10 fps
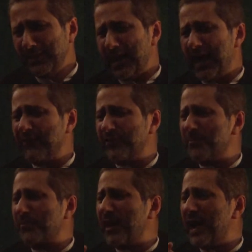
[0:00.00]
I have
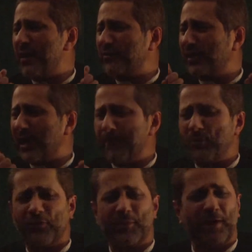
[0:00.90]
deprived the lap
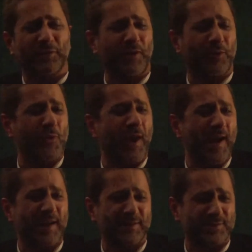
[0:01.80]
of a mother who
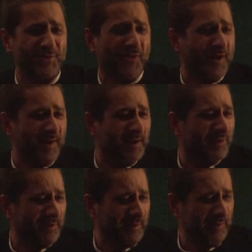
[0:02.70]
has no
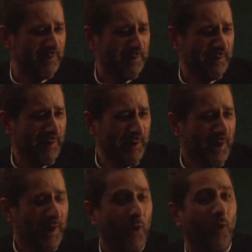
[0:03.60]
another.
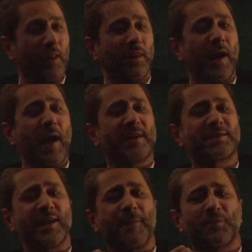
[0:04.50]
O oh Allah,
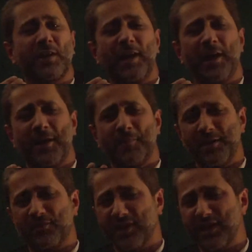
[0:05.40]
accept him
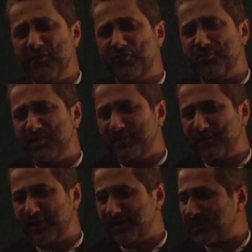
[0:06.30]
and relieve
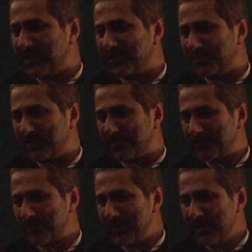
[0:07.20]
me and take me.
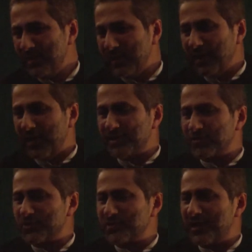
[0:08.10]
As
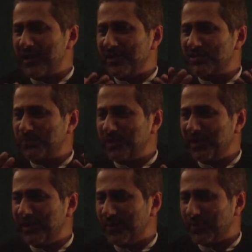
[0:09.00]
Hussein is
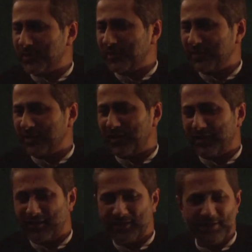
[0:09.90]
pleading with
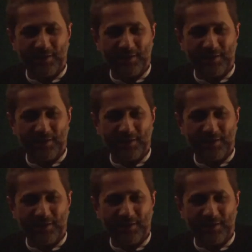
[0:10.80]
Allah,